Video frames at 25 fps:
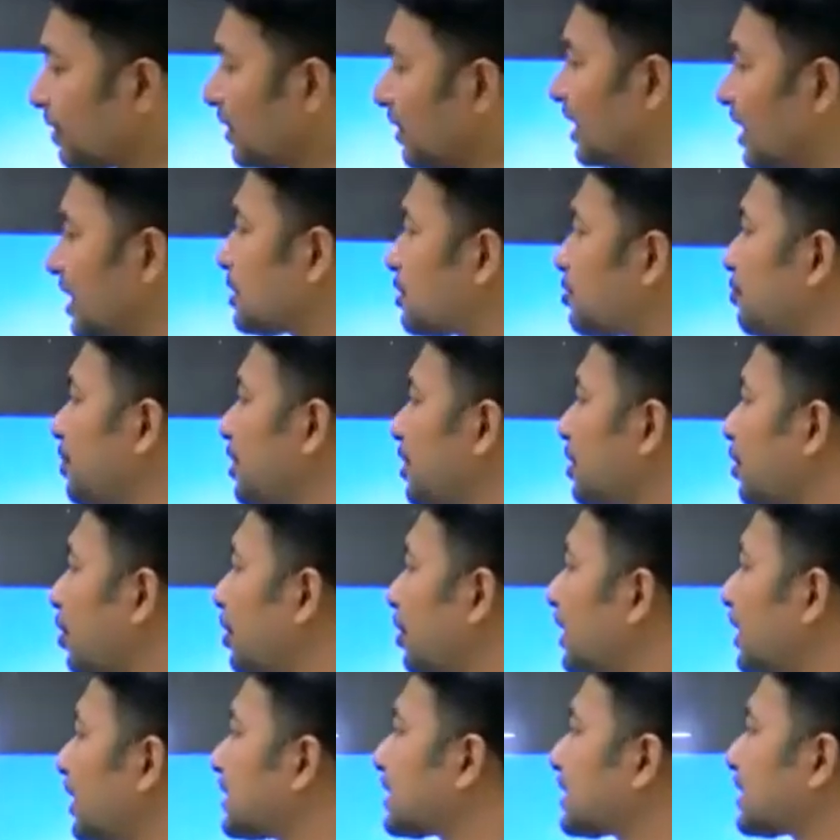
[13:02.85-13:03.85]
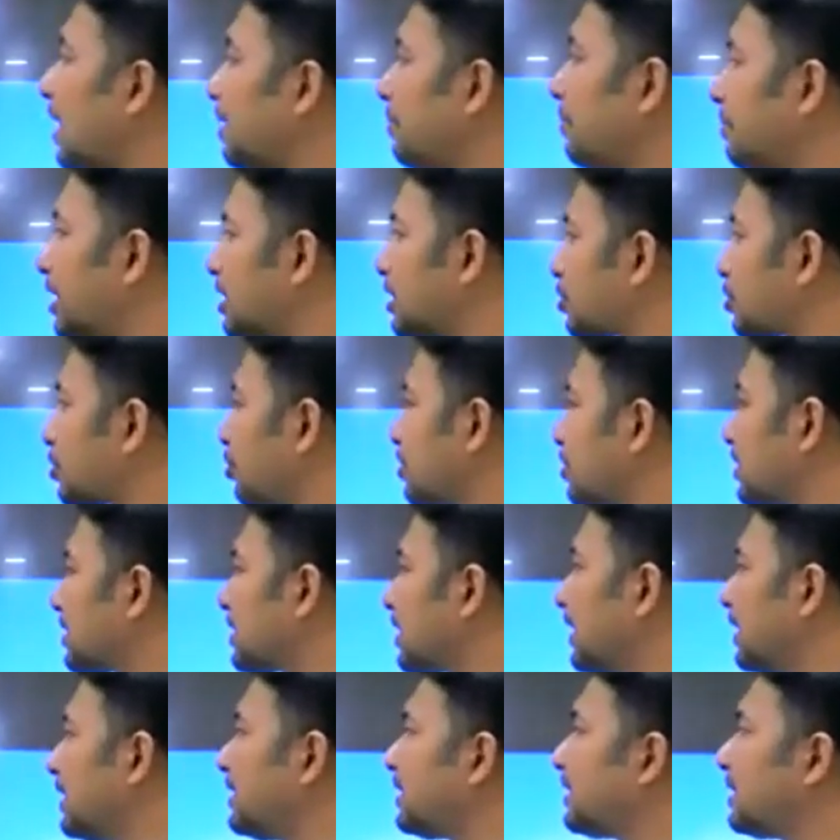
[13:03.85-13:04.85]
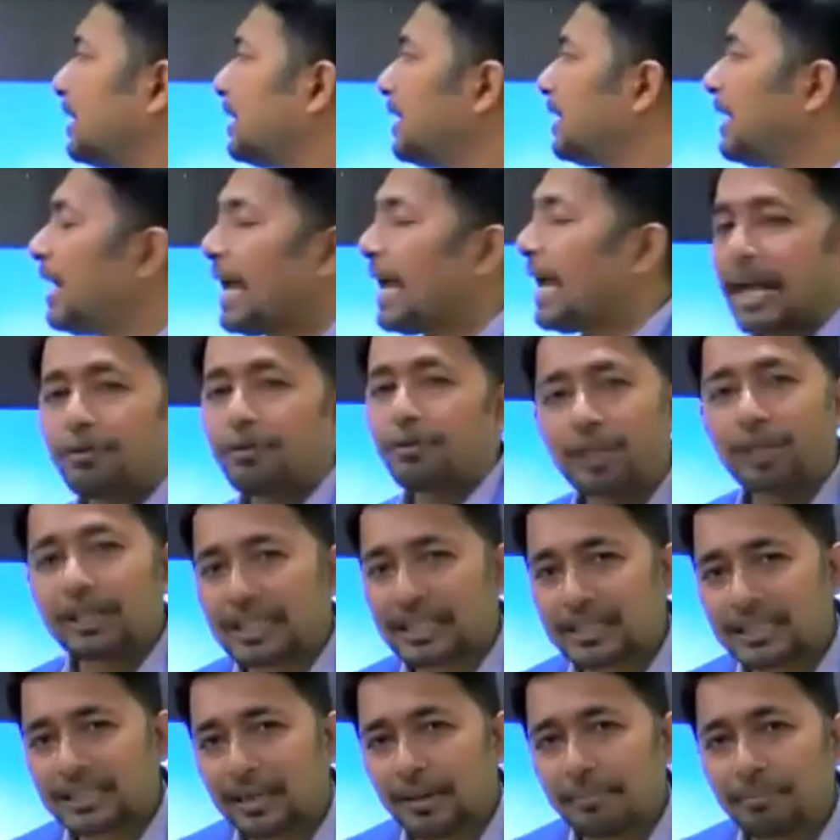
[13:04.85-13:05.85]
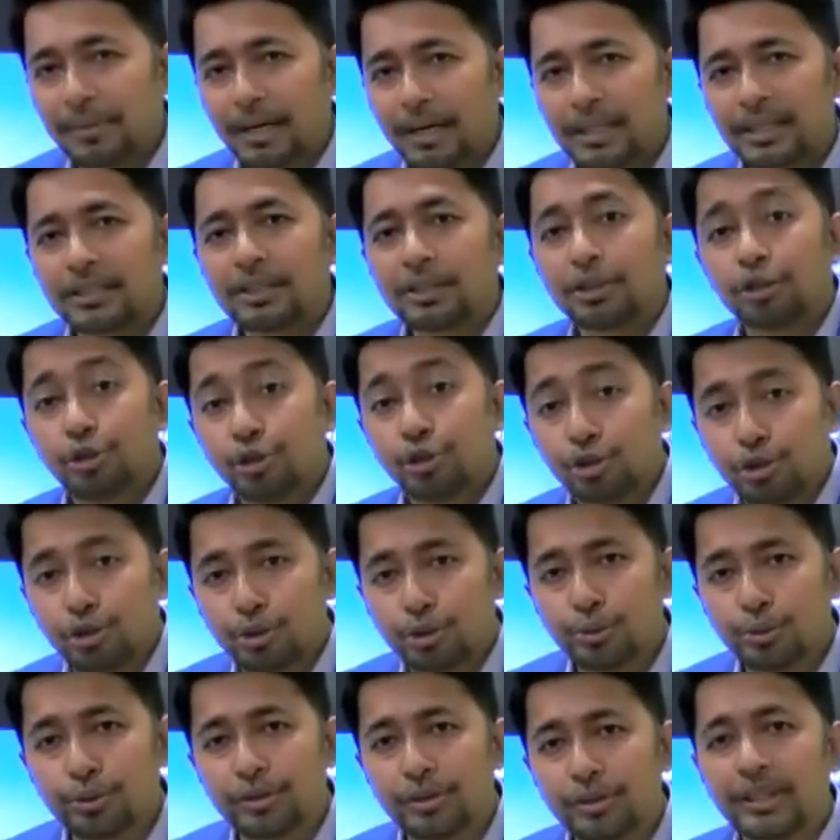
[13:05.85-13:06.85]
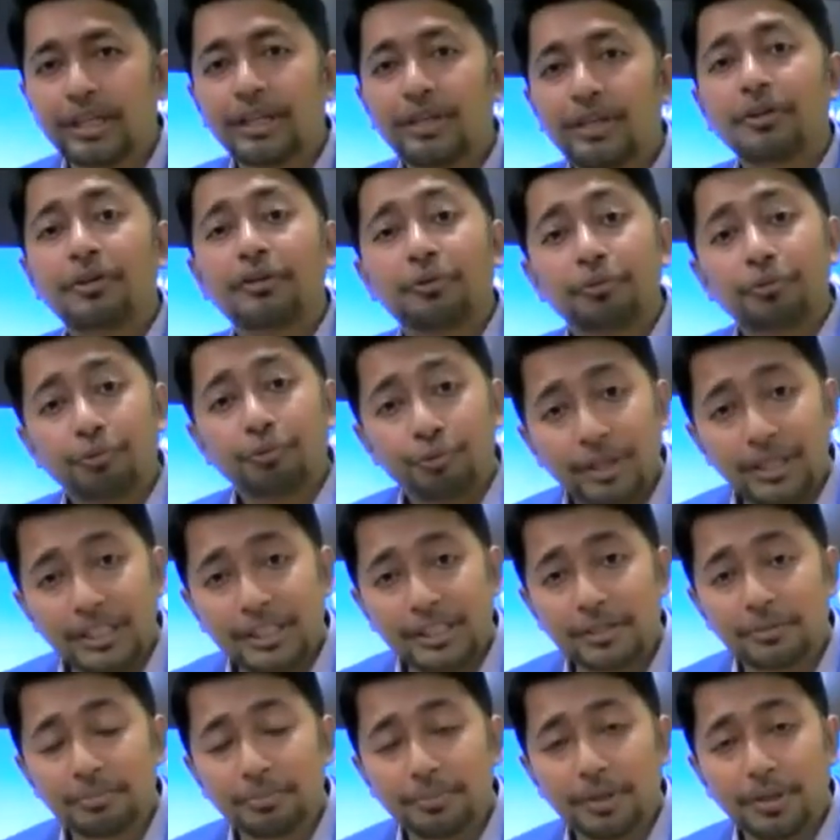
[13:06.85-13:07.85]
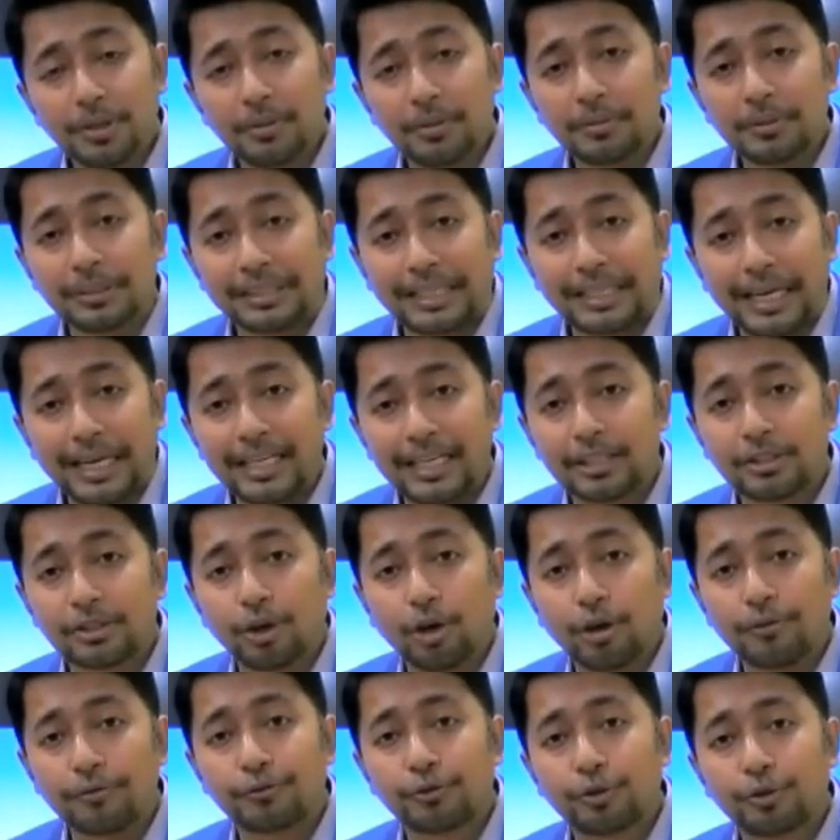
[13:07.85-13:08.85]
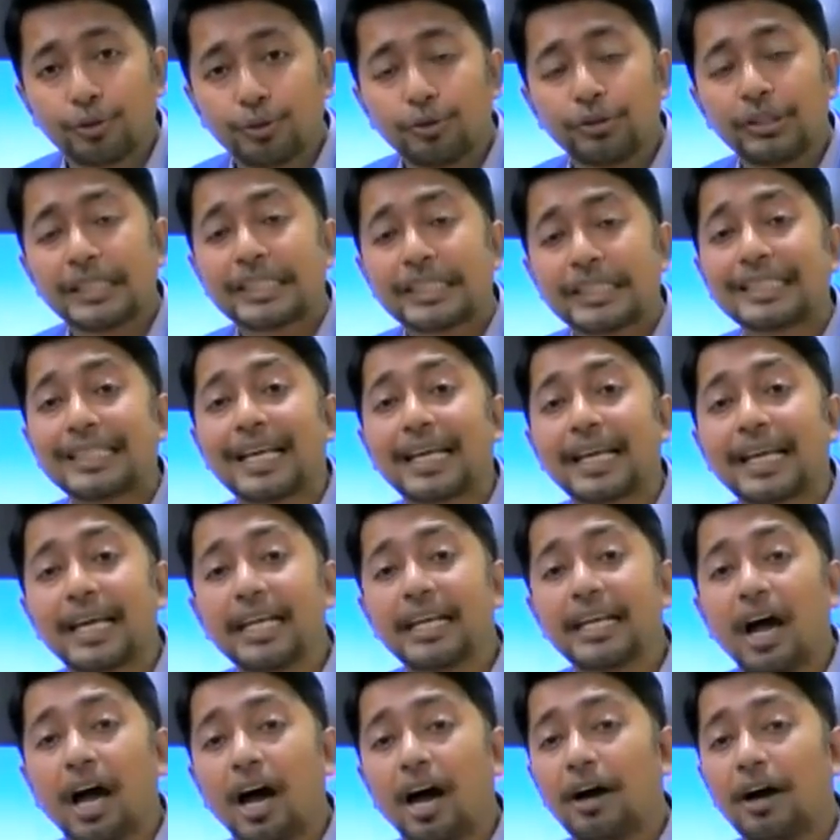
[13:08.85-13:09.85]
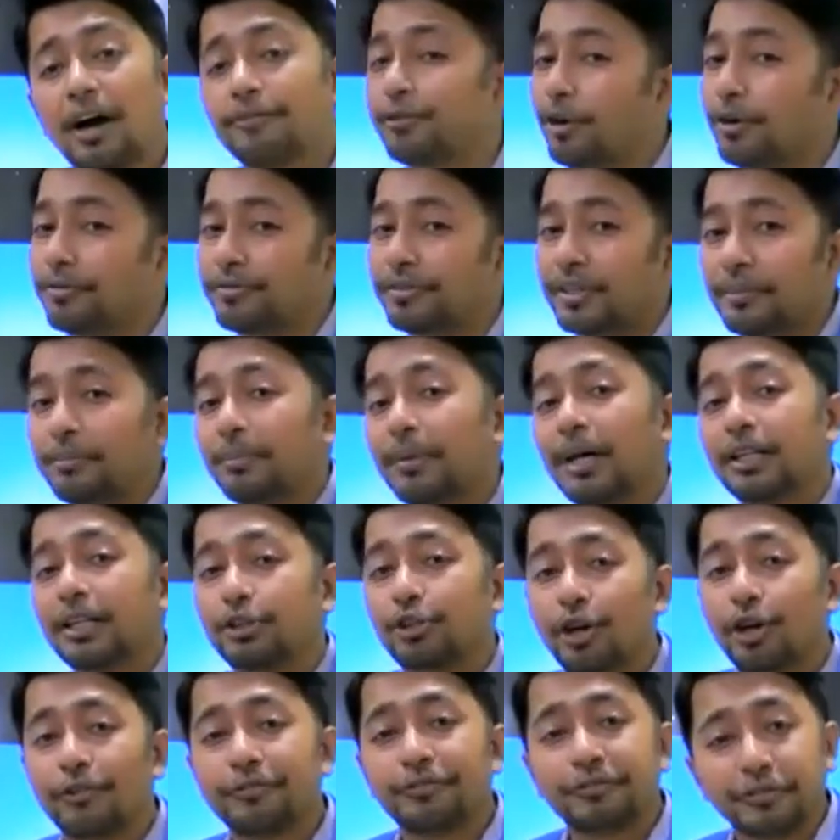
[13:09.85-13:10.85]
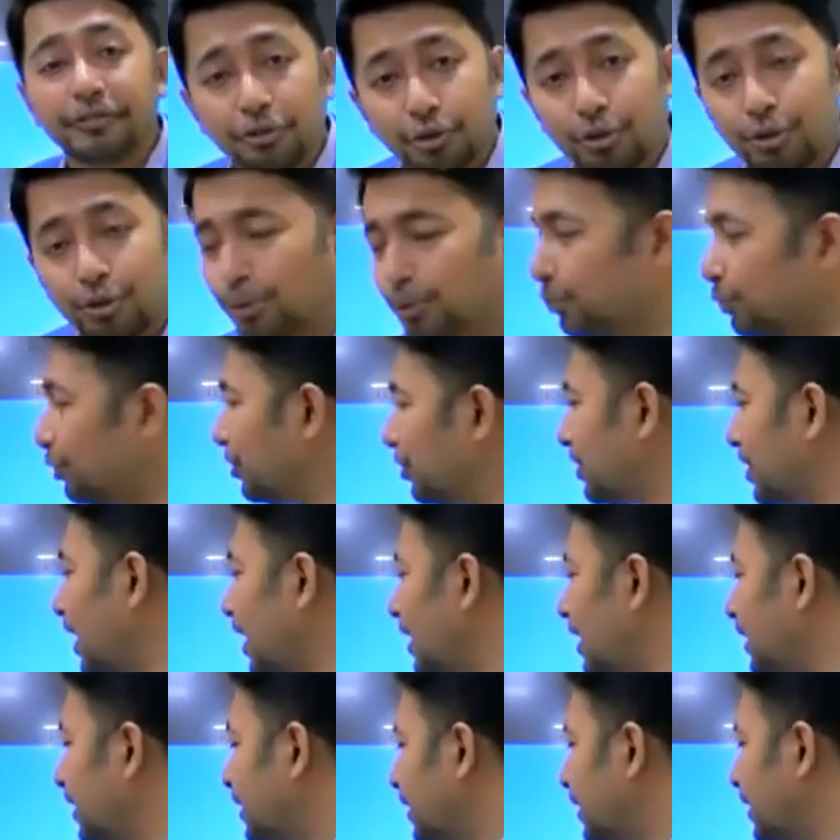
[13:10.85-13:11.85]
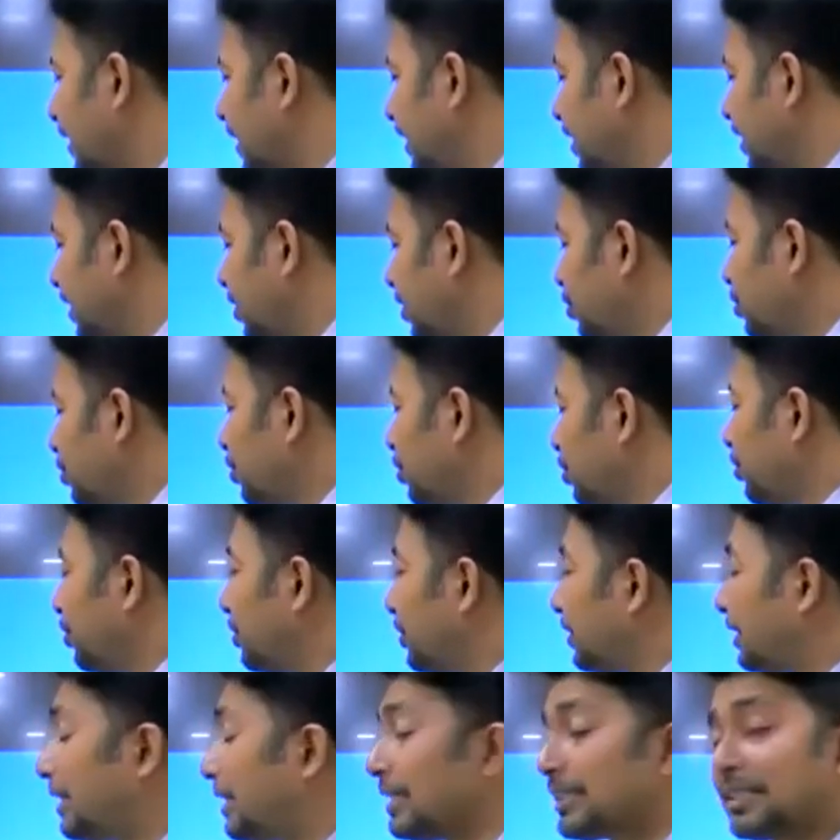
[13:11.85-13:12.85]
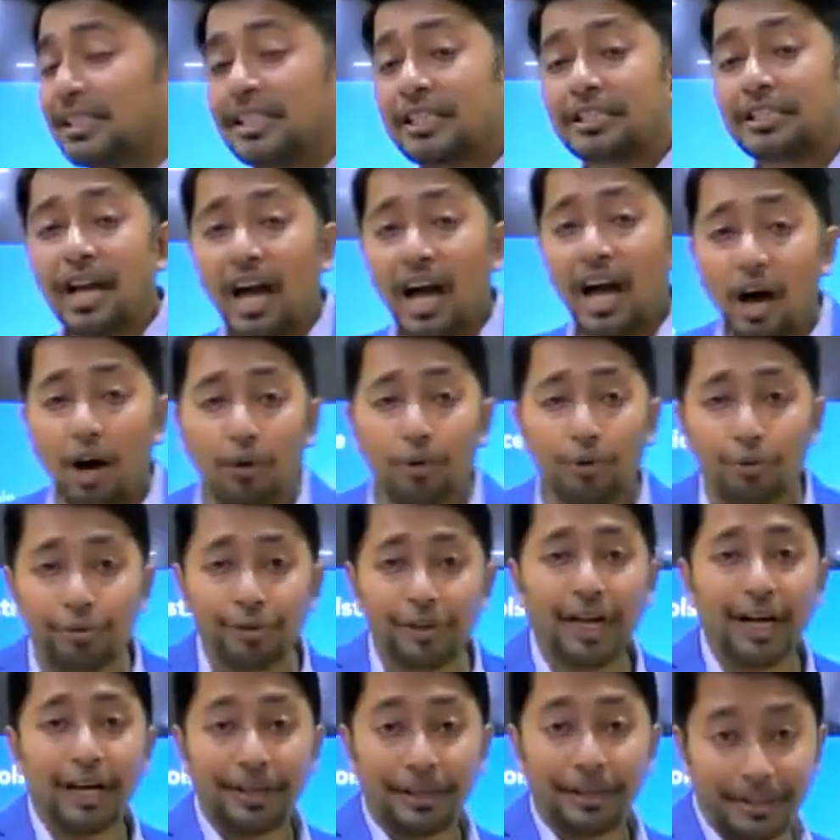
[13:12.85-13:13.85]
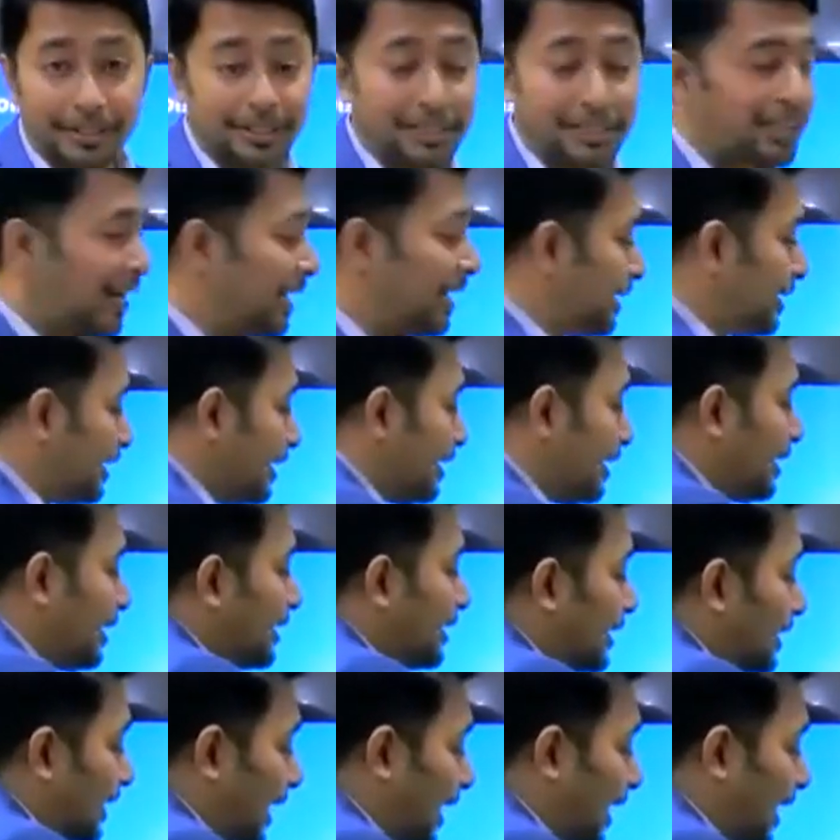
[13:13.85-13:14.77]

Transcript: This we call as summer solstice. And what is the month? June. Which date of June? Second half of the month of June, right? This is how we understand the